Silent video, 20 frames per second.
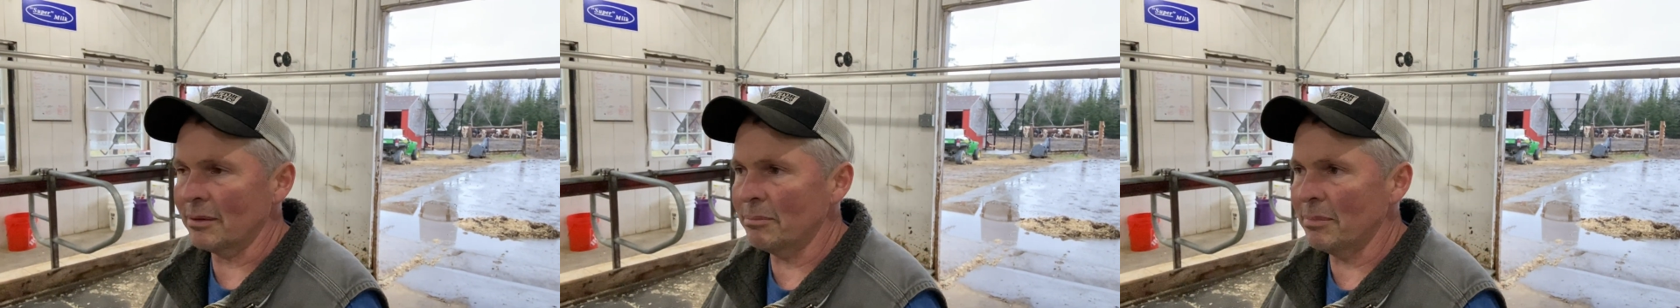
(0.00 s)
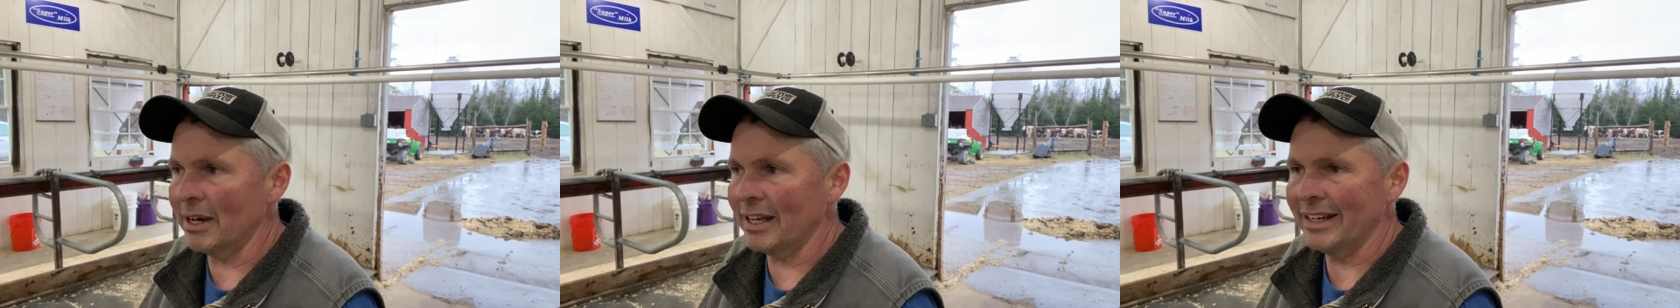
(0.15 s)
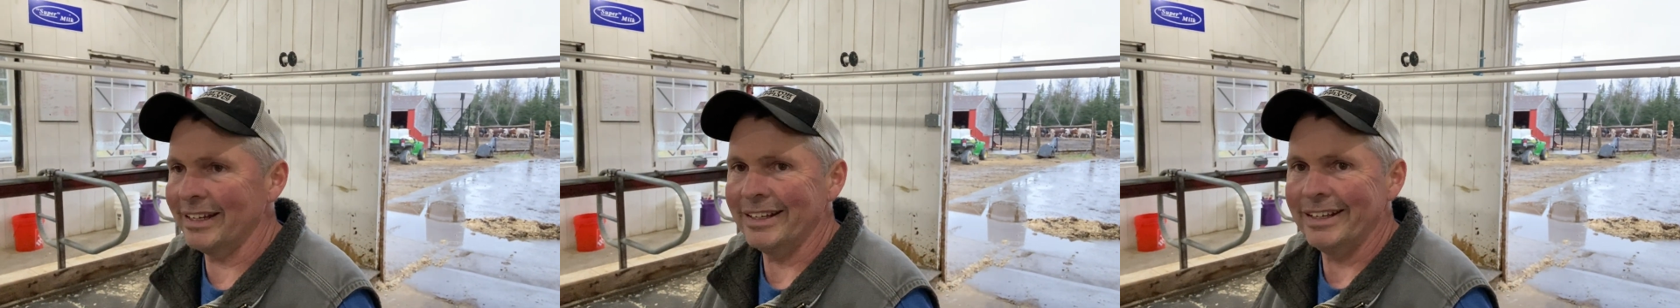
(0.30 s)

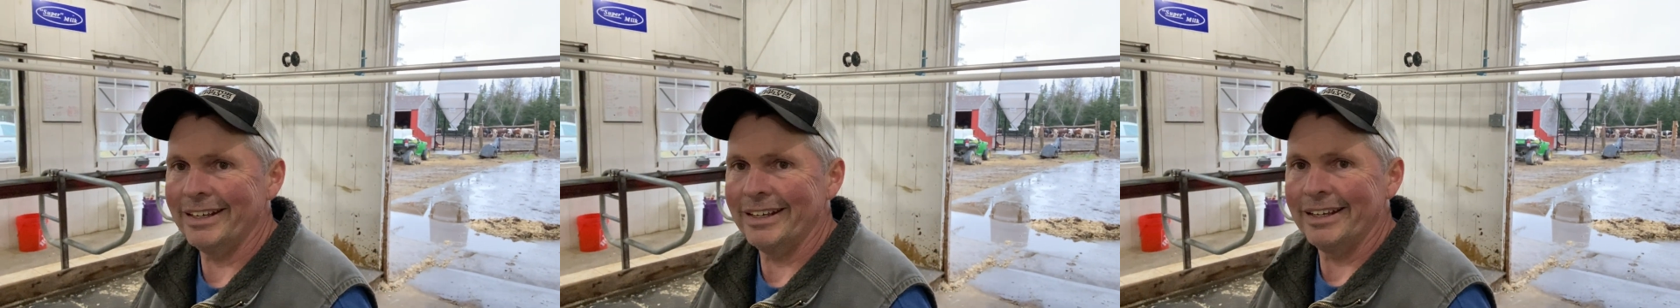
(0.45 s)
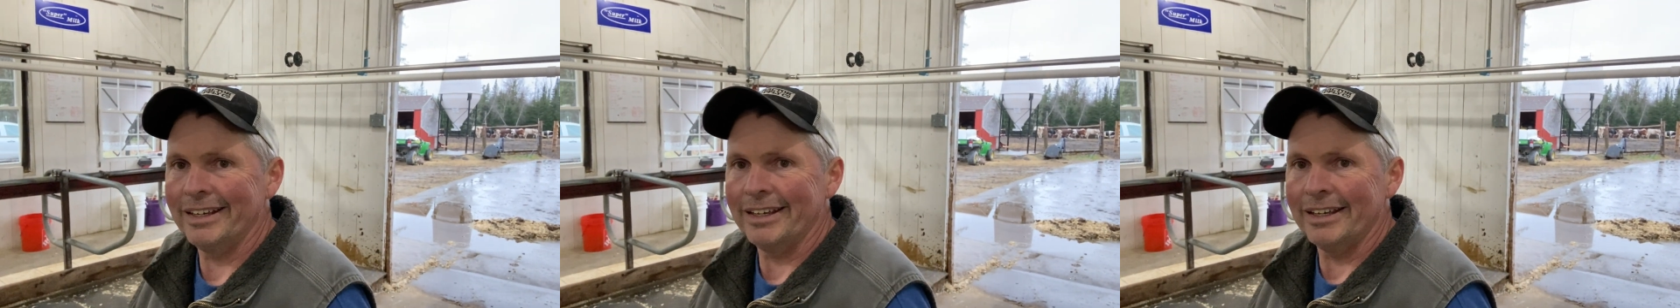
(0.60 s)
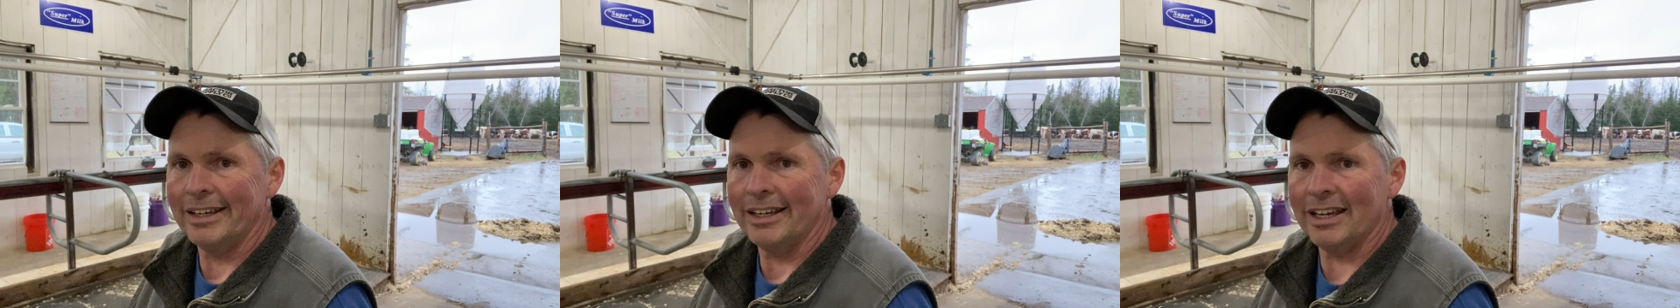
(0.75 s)
But
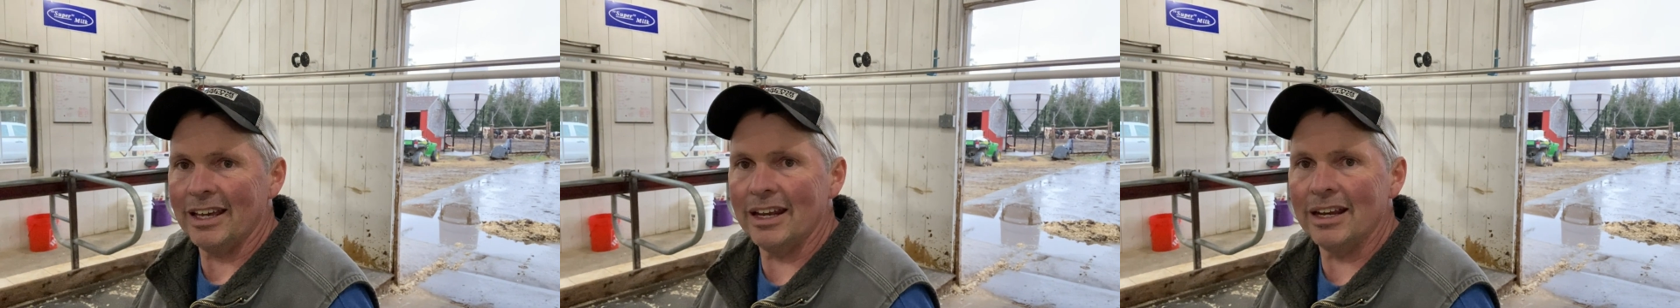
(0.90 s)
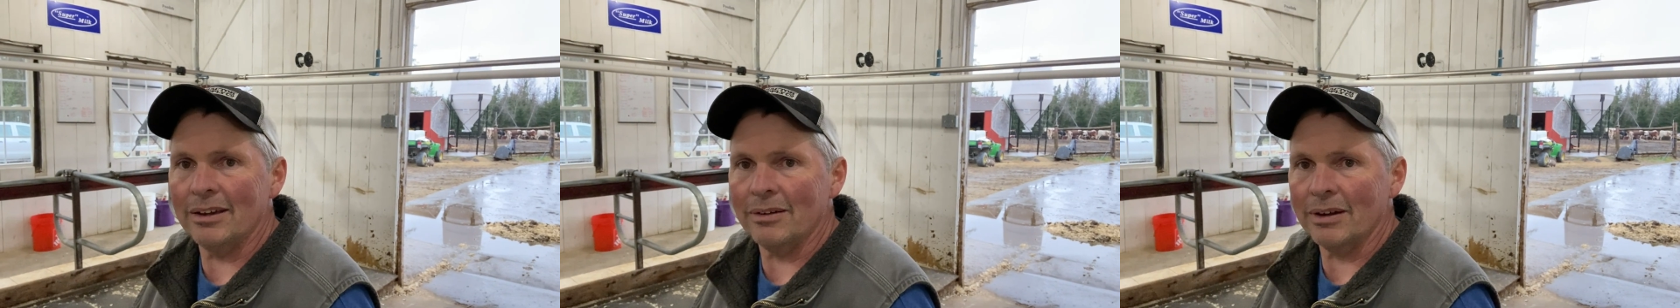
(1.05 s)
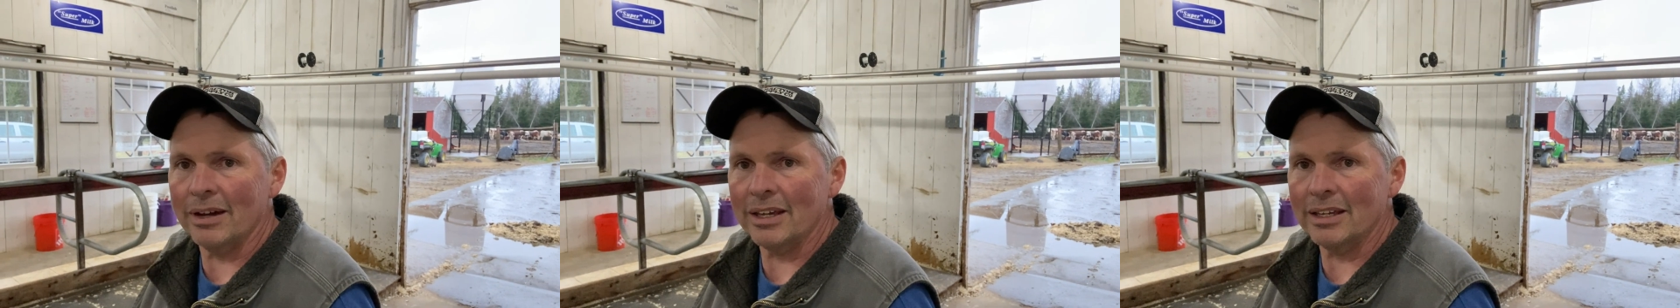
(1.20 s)

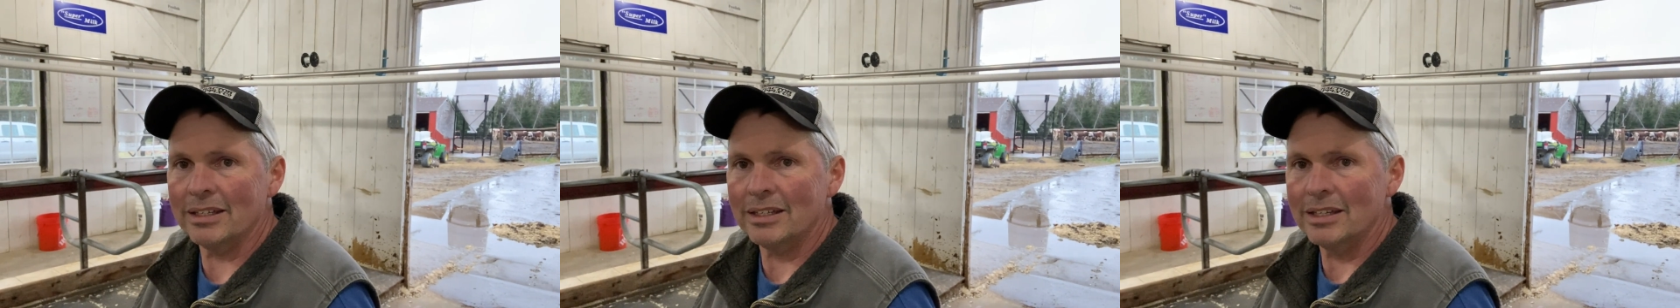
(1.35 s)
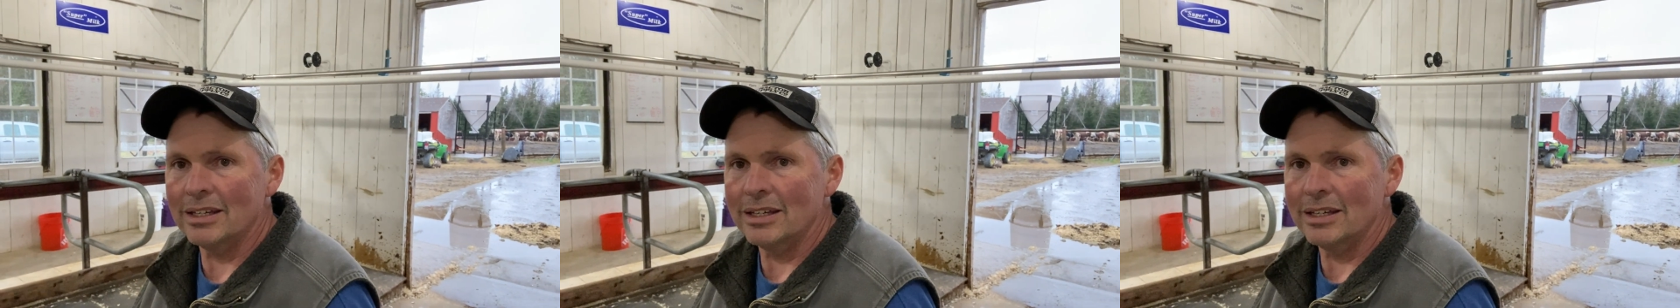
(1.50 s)
anyway,